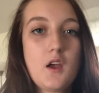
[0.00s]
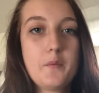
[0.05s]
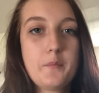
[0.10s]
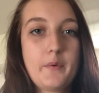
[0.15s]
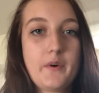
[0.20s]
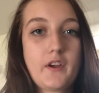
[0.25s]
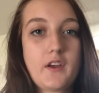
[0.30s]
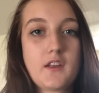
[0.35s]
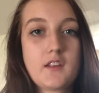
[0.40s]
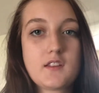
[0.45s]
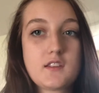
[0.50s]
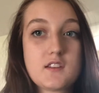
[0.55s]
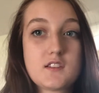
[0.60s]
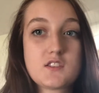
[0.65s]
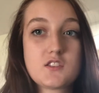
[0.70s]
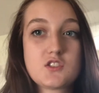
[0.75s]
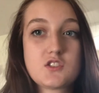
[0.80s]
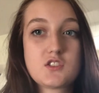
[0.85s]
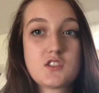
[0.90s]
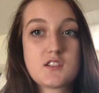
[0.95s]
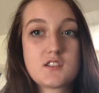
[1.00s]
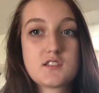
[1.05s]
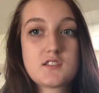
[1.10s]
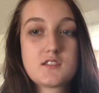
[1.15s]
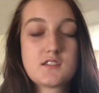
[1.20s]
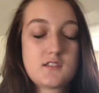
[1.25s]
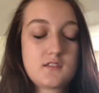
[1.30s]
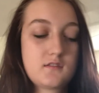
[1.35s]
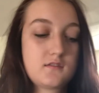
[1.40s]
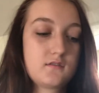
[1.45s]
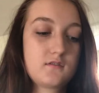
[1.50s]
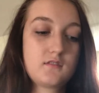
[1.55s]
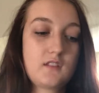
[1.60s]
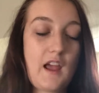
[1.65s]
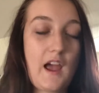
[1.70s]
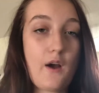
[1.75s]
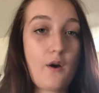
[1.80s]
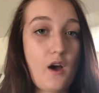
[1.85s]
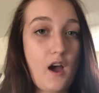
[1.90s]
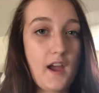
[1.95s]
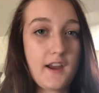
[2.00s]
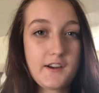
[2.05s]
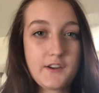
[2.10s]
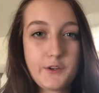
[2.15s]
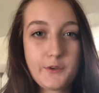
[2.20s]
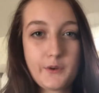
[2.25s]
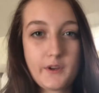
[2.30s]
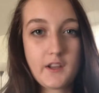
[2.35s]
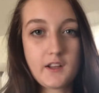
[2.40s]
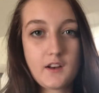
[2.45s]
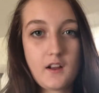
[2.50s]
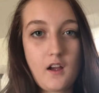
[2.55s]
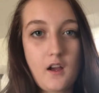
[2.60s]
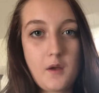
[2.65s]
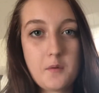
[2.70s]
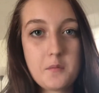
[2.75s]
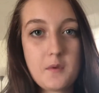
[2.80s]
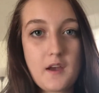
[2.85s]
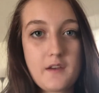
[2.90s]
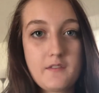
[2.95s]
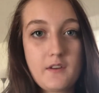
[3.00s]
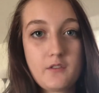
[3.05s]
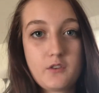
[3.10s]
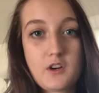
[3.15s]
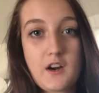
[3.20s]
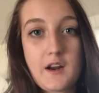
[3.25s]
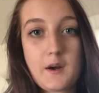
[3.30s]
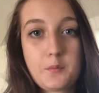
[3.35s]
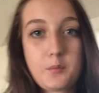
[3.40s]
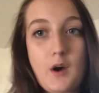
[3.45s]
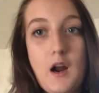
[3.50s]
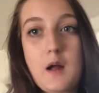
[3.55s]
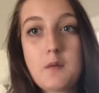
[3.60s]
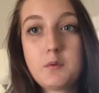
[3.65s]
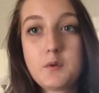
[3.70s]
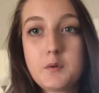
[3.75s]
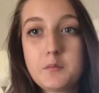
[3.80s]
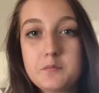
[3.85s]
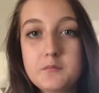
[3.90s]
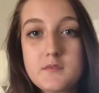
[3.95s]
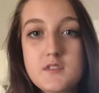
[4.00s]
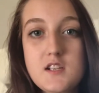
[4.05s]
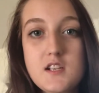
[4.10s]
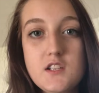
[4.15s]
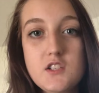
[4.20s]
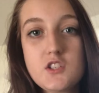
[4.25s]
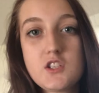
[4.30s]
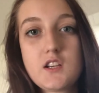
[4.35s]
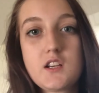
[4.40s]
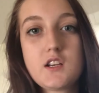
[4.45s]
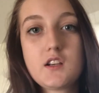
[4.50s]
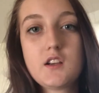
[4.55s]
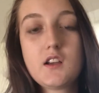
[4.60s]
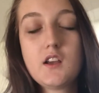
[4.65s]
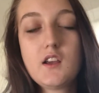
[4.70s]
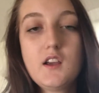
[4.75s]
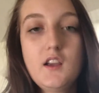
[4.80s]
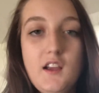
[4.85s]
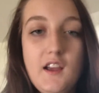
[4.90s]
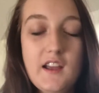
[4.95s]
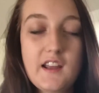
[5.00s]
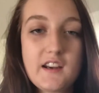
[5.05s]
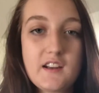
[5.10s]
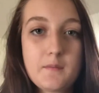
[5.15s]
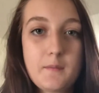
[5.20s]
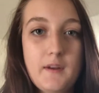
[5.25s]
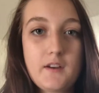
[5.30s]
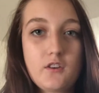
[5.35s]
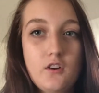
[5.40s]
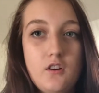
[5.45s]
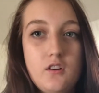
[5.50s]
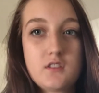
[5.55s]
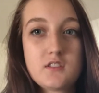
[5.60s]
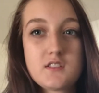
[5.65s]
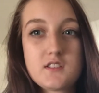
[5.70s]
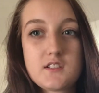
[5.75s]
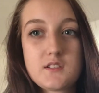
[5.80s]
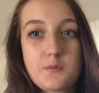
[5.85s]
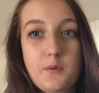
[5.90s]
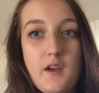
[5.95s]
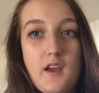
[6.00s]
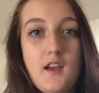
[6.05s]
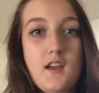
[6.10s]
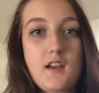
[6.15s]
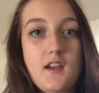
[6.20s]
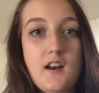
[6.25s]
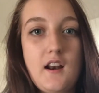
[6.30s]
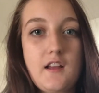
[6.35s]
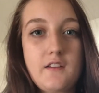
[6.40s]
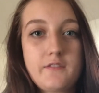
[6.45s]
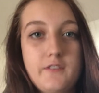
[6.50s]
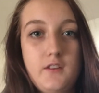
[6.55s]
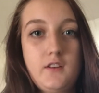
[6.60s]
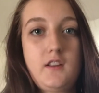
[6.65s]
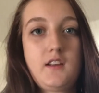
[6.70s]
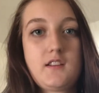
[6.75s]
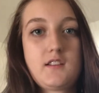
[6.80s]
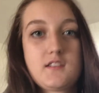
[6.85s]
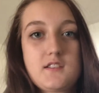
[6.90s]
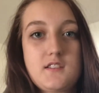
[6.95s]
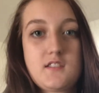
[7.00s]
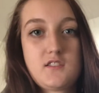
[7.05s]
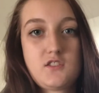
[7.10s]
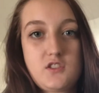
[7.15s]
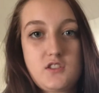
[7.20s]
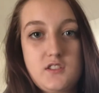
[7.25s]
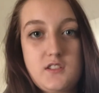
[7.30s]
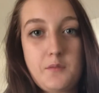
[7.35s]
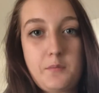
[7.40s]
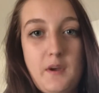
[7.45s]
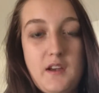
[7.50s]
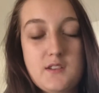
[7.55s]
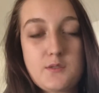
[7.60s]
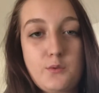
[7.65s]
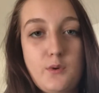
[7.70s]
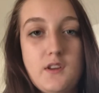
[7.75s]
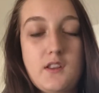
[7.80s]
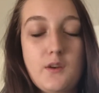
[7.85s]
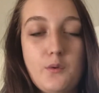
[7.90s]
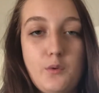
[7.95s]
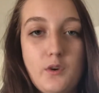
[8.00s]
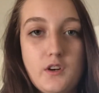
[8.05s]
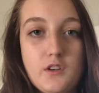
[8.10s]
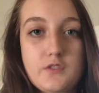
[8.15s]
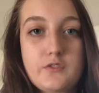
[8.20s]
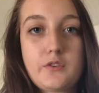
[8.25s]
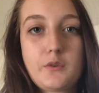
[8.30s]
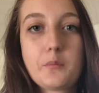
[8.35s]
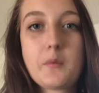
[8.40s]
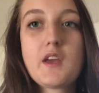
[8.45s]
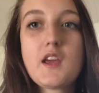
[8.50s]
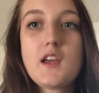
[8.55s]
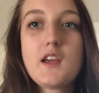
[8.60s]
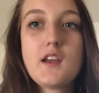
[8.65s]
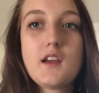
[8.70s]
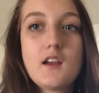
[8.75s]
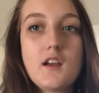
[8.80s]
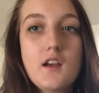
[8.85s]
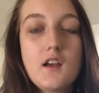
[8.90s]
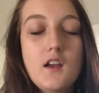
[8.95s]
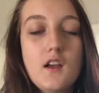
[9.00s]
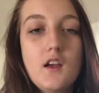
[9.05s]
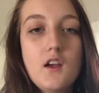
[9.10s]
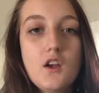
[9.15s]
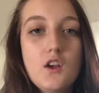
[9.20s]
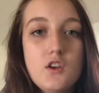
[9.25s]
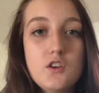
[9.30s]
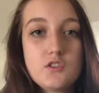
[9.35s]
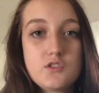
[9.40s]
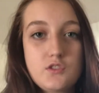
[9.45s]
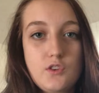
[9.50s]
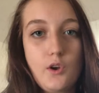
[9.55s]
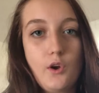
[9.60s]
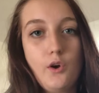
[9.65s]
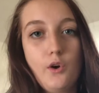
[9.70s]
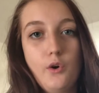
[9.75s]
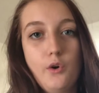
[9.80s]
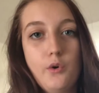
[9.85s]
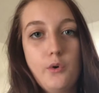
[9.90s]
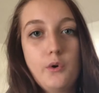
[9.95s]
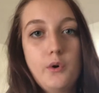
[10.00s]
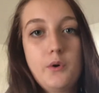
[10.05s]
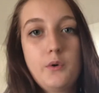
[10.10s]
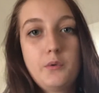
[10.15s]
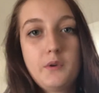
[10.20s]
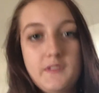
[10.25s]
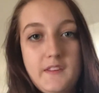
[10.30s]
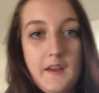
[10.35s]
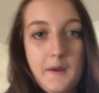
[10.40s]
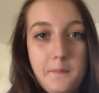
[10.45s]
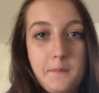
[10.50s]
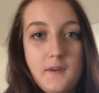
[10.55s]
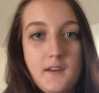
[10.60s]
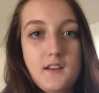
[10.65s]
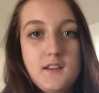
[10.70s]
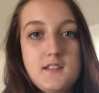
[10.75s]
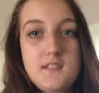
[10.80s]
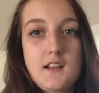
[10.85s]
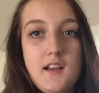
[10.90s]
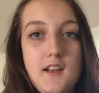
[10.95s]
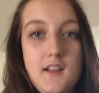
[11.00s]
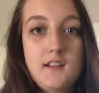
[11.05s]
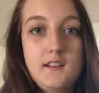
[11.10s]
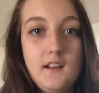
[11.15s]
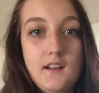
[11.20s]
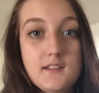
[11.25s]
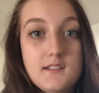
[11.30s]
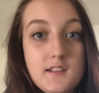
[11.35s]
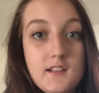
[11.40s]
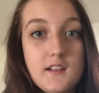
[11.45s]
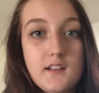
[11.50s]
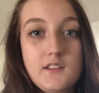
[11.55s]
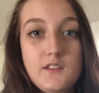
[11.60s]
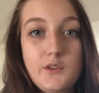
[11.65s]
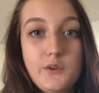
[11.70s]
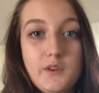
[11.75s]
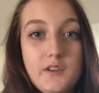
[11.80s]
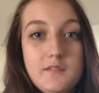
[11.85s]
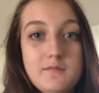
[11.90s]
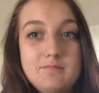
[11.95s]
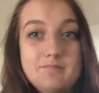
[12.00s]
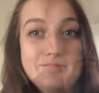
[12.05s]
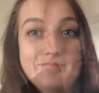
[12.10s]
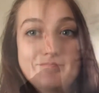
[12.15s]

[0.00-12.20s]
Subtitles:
but this is just how I do it. I've never had a problem teaching any of my dogs this way, and I feel like this is just the best way that works for me. So with that being said, let's get into it.